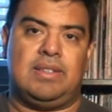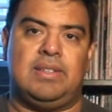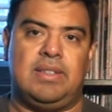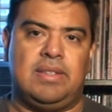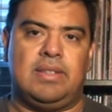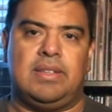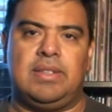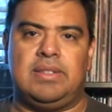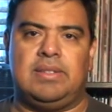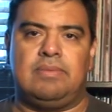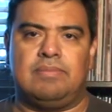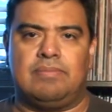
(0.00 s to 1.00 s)

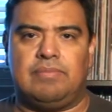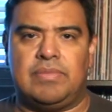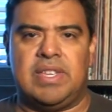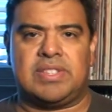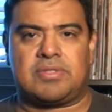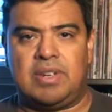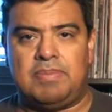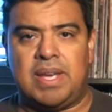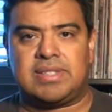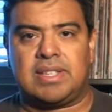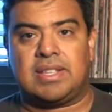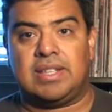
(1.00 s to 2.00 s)
His thread
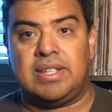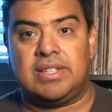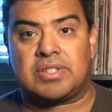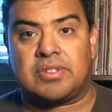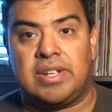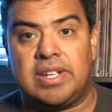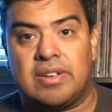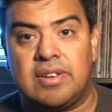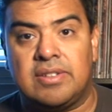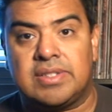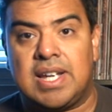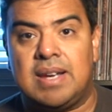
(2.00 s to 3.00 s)
basically is create your
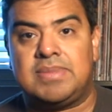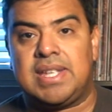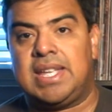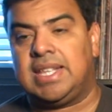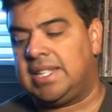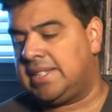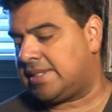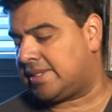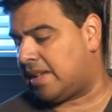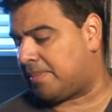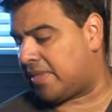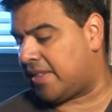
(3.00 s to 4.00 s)
own top 10 list
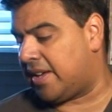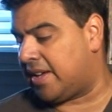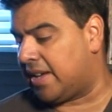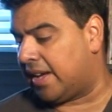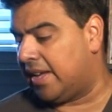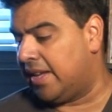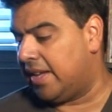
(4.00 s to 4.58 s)
type of thing,